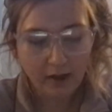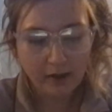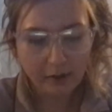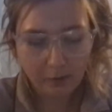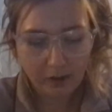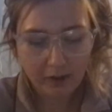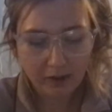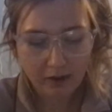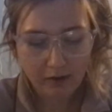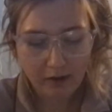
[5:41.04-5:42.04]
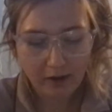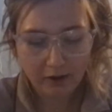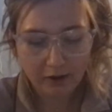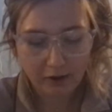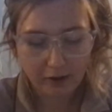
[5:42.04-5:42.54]
He raced down Nack
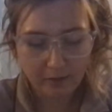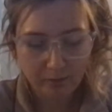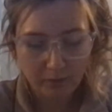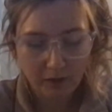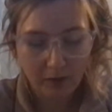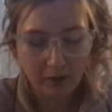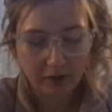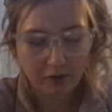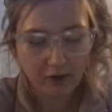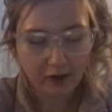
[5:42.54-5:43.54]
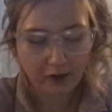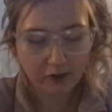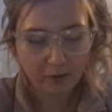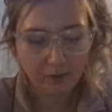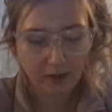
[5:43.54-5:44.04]
Street. It was strange
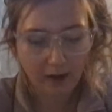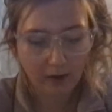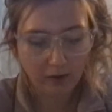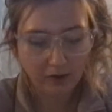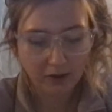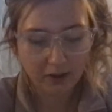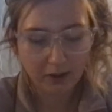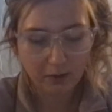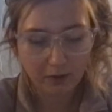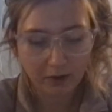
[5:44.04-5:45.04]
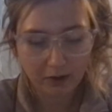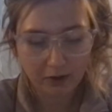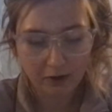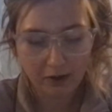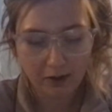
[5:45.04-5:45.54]
to be out in the city with the
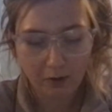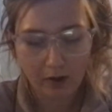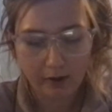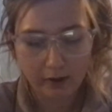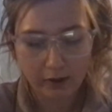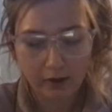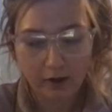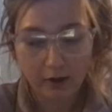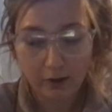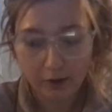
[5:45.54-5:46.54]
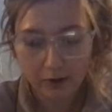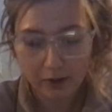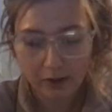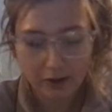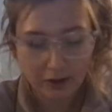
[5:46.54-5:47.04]
streets so utterly
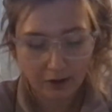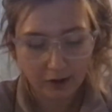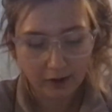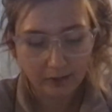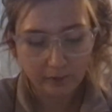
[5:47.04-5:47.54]
deserted.